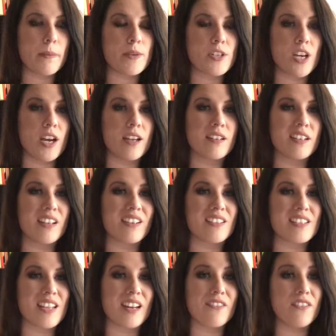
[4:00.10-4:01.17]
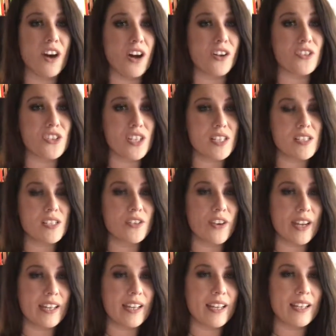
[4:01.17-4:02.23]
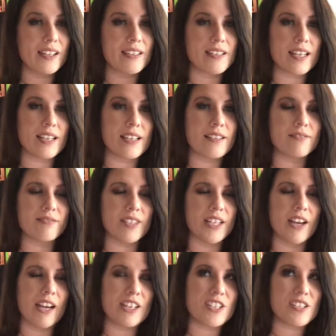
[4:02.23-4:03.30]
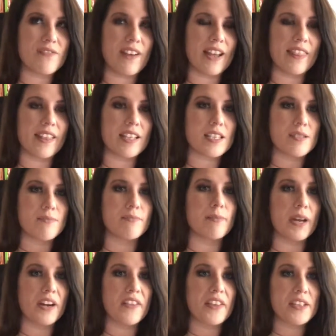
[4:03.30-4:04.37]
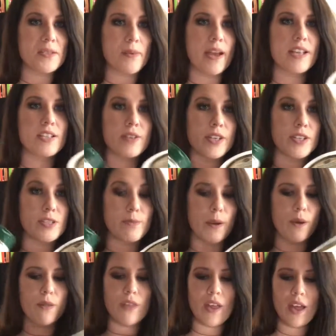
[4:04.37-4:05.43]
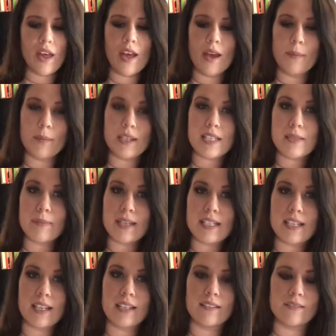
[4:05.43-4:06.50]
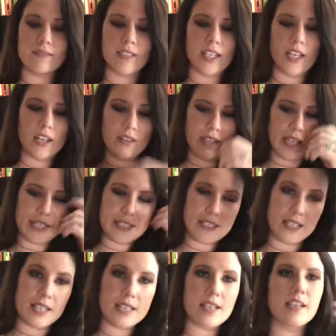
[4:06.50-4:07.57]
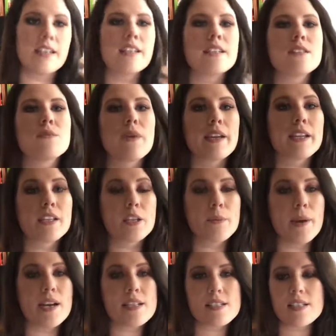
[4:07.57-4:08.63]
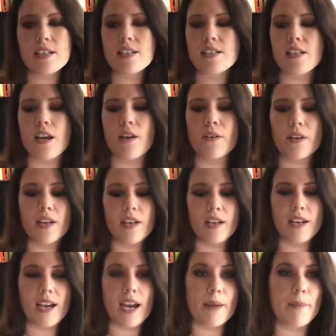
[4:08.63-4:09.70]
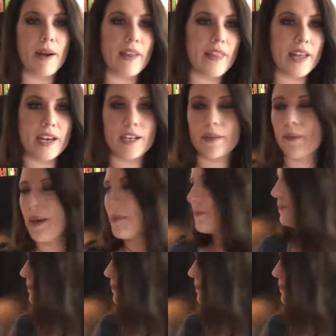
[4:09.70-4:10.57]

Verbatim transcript: Parmesan instead of all just grated. It's, you know, I just find that's better this way, so I use both. Plus my son, you know, likes this on his regular pasta, so I buy that anyway.